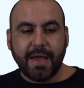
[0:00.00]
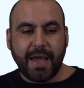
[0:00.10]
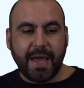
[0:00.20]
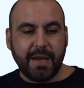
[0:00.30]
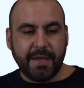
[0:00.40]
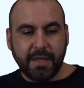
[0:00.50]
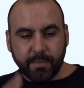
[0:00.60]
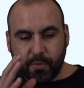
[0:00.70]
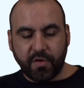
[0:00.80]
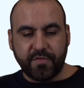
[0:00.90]
And in
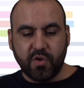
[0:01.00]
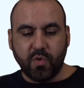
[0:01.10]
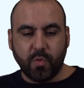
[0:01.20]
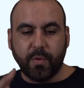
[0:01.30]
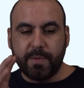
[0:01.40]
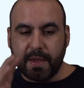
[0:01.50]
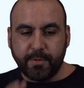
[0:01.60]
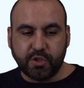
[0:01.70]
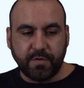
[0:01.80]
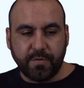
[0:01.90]
board view, we'll be
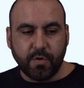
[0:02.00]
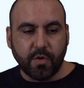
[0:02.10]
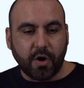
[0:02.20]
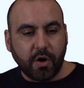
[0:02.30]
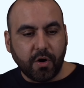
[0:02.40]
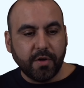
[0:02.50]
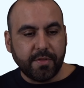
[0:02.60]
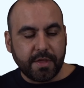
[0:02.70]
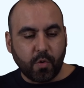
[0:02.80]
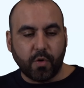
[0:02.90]
able to view all
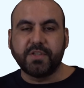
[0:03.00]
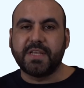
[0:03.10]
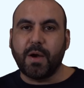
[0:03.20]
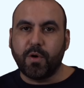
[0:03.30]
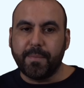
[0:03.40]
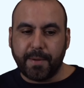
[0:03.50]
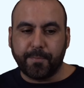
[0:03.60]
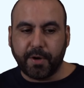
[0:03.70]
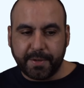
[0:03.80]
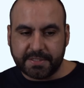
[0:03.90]
the orders that were made
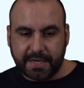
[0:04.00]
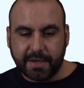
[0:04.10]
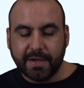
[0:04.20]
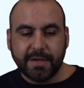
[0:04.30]
previously.